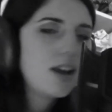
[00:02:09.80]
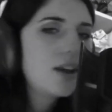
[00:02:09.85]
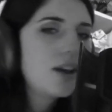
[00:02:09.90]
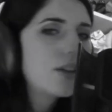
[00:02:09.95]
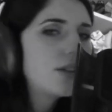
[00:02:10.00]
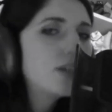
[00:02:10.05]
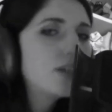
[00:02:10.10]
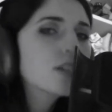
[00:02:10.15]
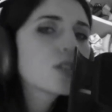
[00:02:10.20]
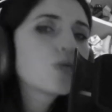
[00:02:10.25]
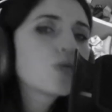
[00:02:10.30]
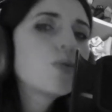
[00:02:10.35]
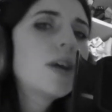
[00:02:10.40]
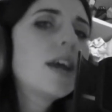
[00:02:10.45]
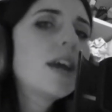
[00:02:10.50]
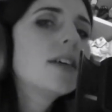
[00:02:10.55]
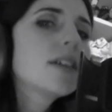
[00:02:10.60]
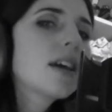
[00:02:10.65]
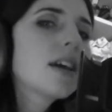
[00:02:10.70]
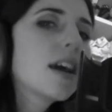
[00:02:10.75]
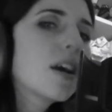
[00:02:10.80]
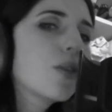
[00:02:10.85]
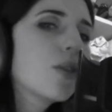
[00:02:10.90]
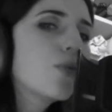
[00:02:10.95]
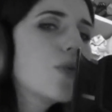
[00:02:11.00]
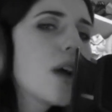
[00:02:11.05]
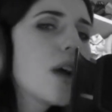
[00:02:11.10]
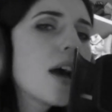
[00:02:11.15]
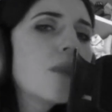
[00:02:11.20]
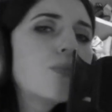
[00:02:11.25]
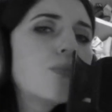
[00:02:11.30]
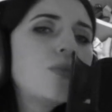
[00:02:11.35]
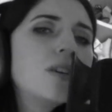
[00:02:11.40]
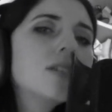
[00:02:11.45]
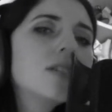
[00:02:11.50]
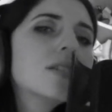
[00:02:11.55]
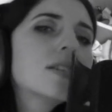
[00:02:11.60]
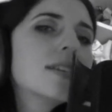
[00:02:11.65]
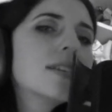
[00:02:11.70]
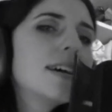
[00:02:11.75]
this way
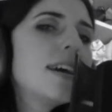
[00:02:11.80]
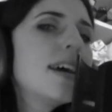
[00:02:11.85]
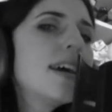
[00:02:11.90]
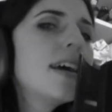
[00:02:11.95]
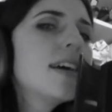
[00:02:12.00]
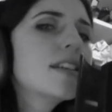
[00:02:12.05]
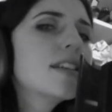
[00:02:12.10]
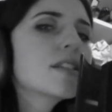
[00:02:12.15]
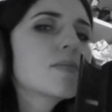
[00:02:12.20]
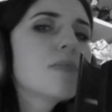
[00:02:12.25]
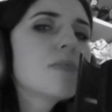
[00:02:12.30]
represents